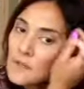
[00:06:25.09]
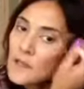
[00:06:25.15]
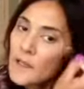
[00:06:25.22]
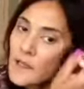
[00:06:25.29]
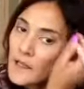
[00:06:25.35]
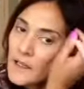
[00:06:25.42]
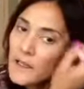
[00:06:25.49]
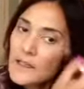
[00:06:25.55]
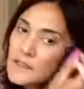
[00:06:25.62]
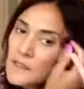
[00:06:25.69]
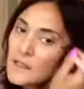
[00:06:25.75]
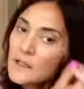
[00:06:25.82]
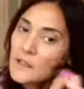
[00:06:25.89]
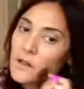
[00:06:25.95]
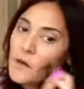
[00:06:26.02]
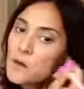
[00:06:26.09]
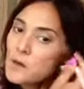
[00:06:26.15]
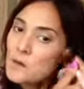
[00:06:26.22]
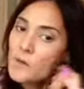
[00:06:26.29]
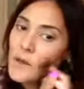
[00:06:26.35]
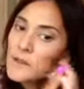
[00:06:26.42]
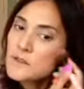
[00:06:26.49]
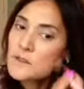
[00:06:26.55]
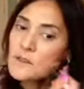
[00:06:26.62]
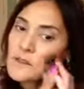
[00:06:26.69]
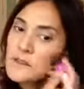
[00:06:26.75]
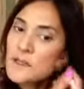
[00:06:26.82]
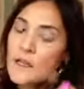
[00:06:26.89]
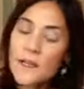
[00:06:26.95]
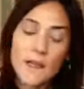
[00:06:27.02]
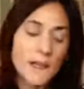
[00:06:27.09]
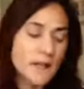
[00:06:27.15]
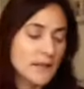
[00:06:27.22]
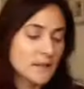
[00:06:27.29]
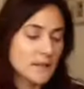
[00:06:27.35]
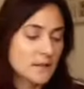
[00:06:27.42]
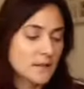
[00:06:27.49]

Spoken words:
And I take it all the way to the side.